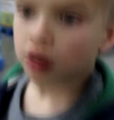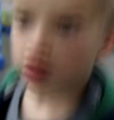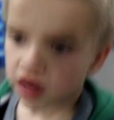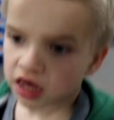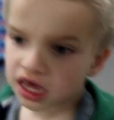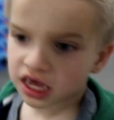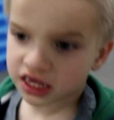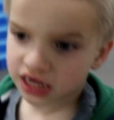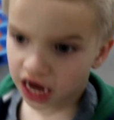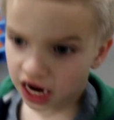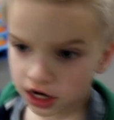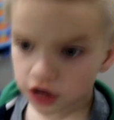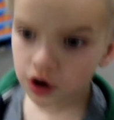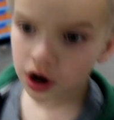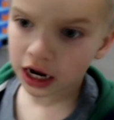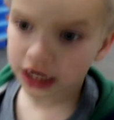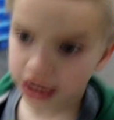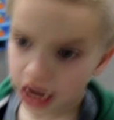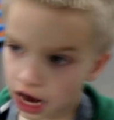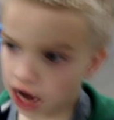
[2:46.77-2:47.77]
Because I
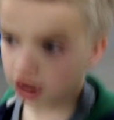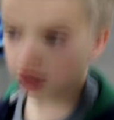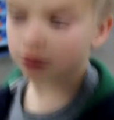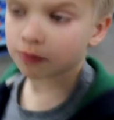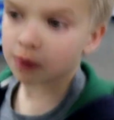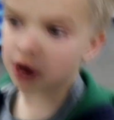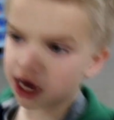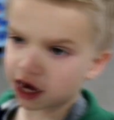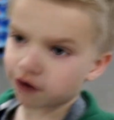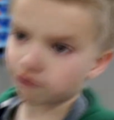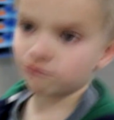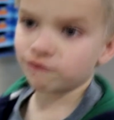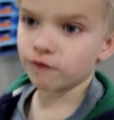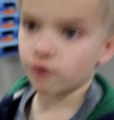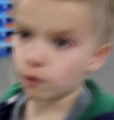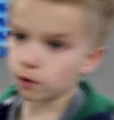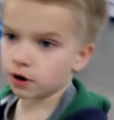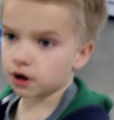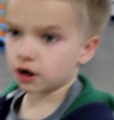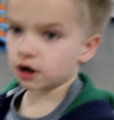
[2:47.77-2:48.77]
know how to make a
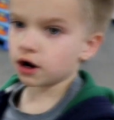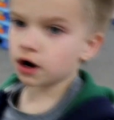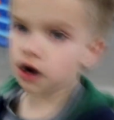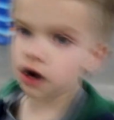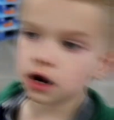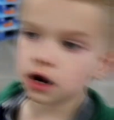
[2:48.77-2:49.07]
fort,